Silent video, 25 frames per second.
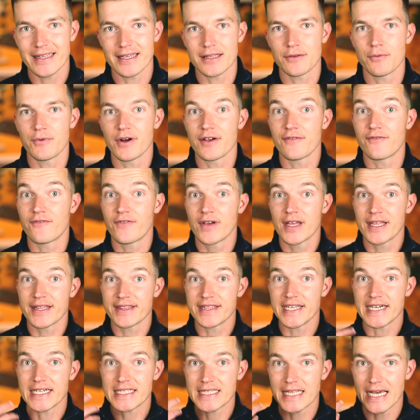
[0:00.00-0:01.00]
that we've
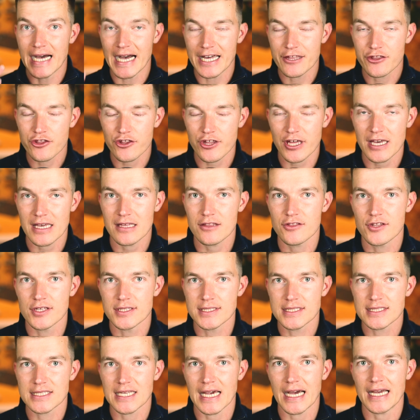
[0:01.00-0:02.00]
done a change
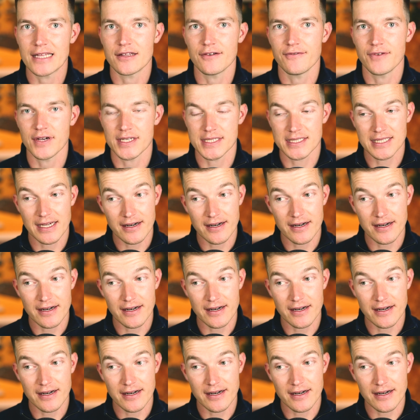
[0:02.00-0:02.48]
inside of us.